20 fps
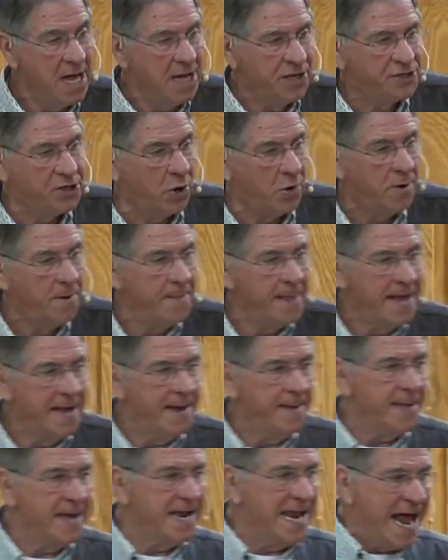So
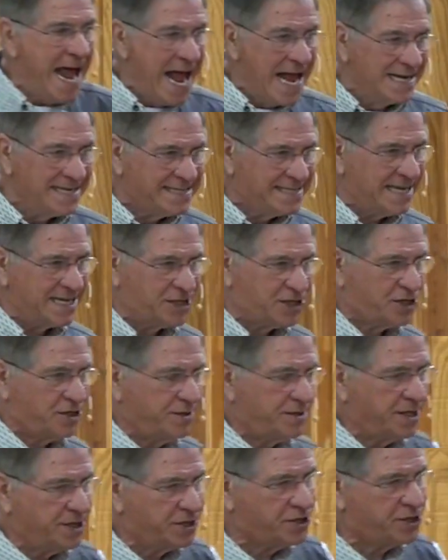it has this,
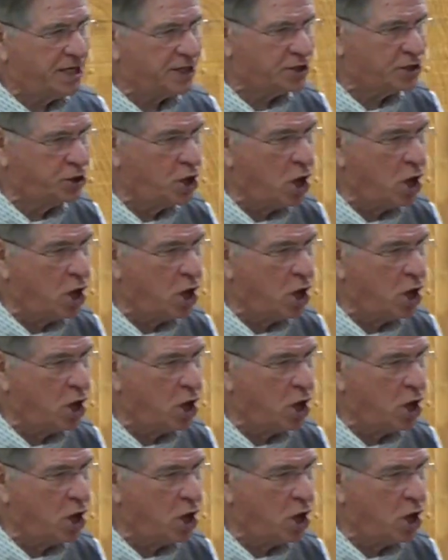this, this